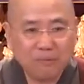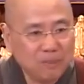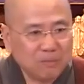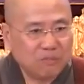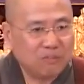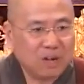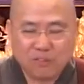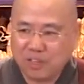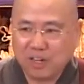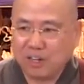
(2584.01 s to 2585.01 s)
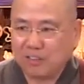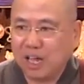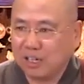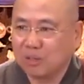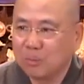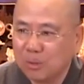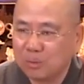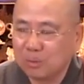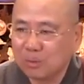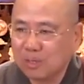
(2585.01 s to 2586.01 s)
I've never found a thing like that in the
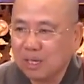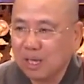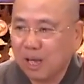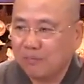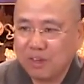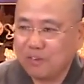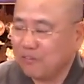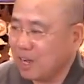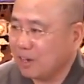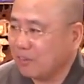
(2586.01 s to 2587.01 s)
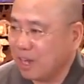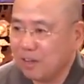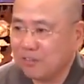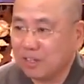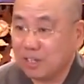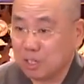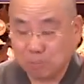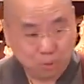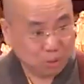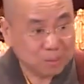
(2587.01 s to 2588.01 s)
world. I've never found anything that is
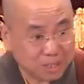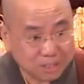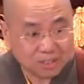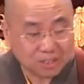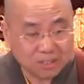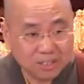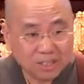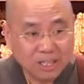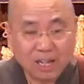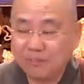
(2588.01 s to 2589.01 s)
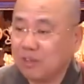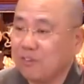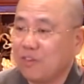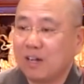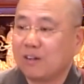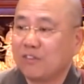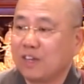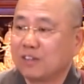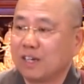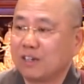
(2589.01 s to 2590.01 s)
permanent. I've never found
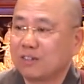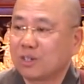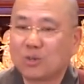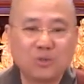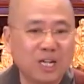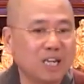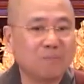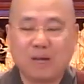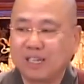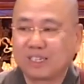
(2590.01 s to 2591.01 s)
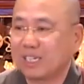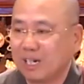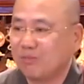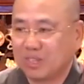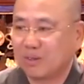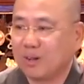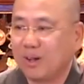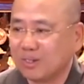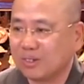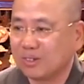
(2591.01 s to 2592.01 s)
anything that is created by itself without
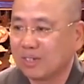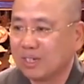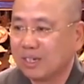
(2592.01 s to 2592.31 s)
causes.